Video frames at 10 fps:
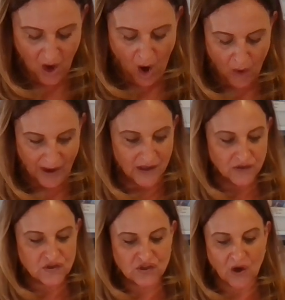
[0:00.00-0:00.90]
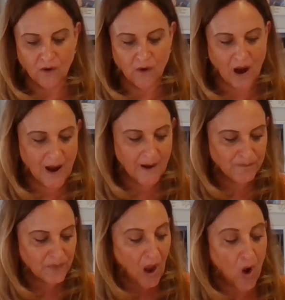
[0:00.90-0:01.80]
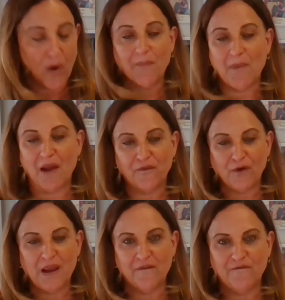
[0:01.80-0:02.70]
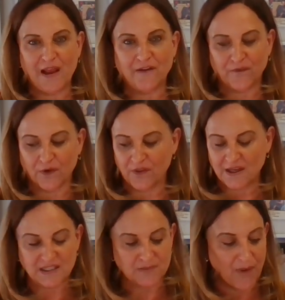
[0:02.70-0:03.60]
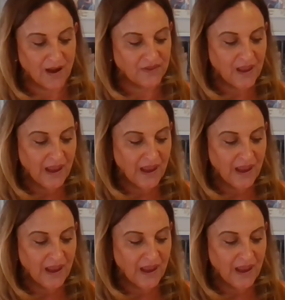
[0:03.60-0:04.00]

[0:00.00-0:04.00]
All right, so, and my free event for this month